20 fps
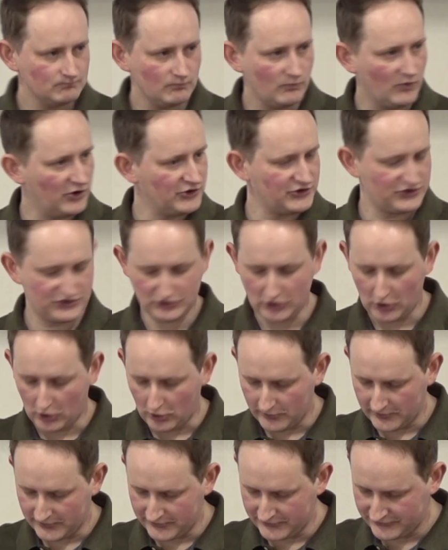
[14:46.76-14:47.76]
not
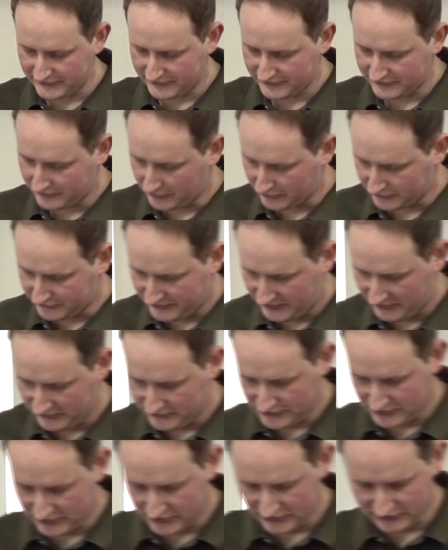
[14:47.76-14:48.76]
scholars, not
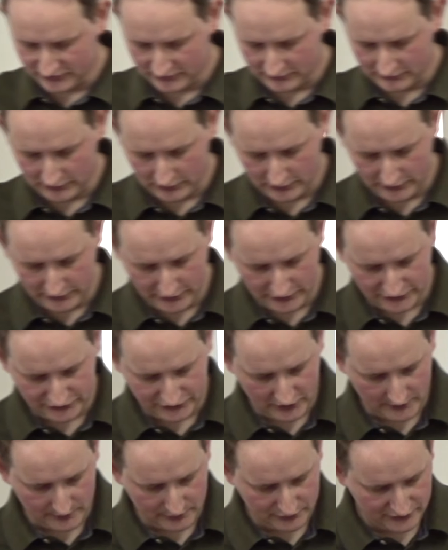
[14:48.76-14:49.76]
teachers, not lawyers,
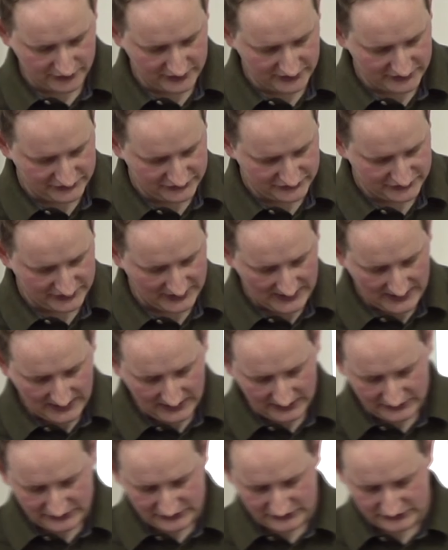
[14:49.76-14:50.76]
not priests.
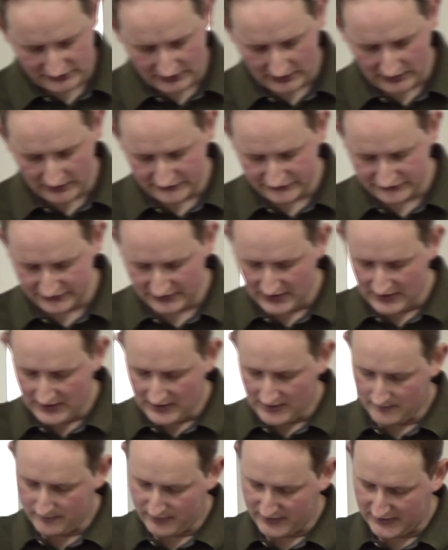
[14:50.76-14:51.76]
He starts
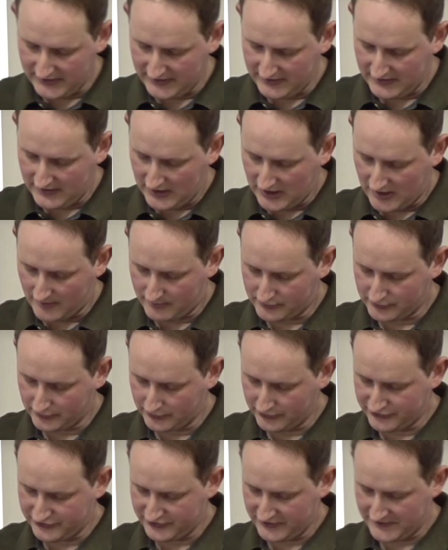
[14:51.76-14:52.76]
by
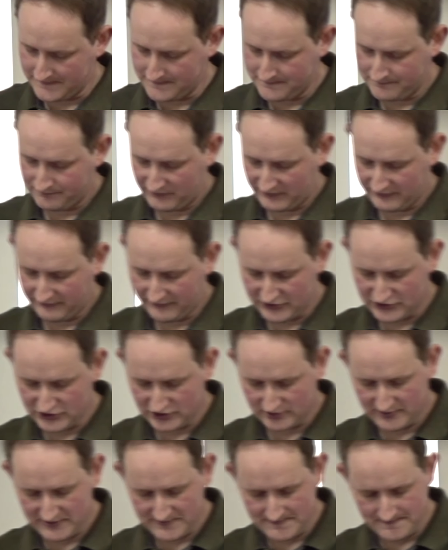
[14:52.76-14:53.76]
approaching
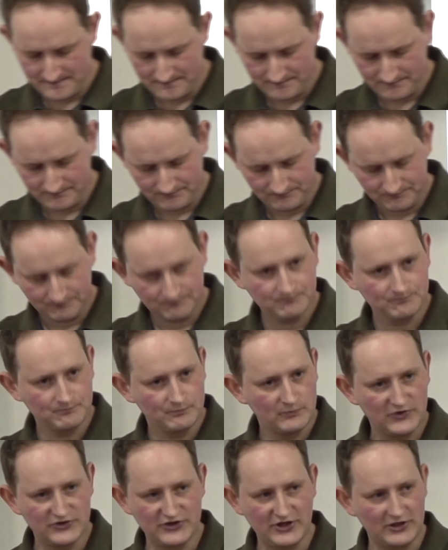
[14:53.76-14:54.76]
fishermen.
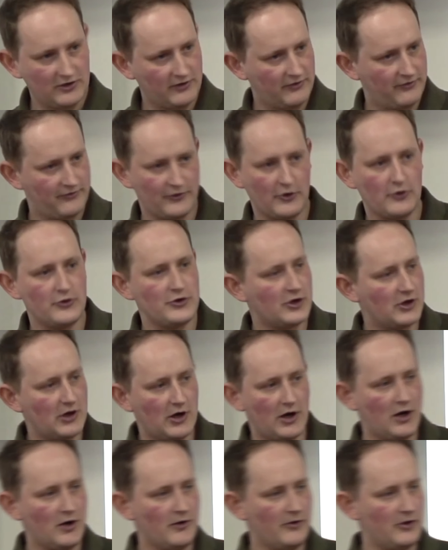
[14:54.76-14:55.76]
Does that not thrill your
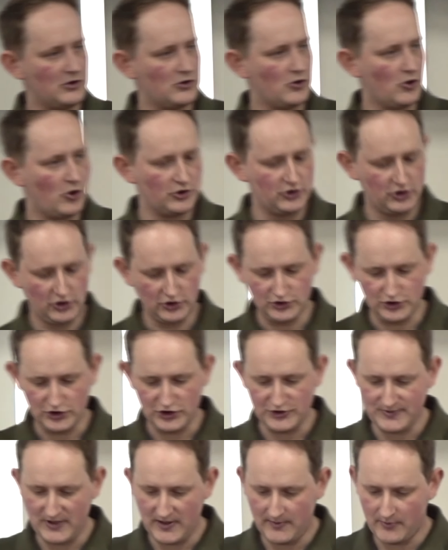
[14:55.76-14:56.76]
heart that God could
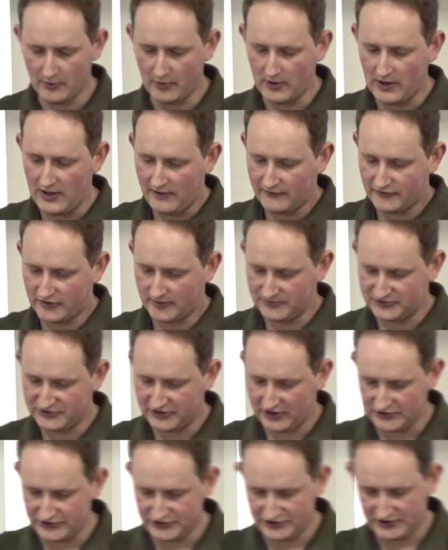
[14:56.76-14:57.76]
use people from
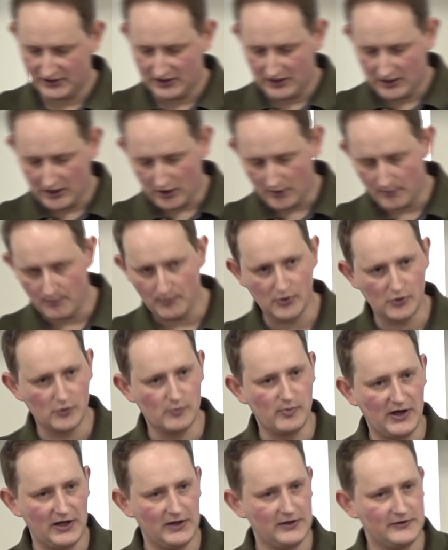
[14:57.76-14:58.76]
such humble
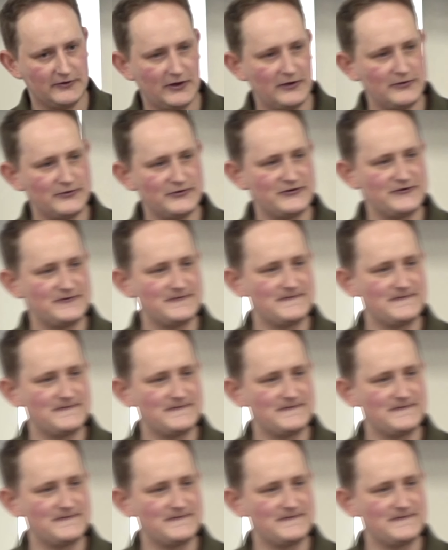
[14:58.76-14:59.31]
backgrounds?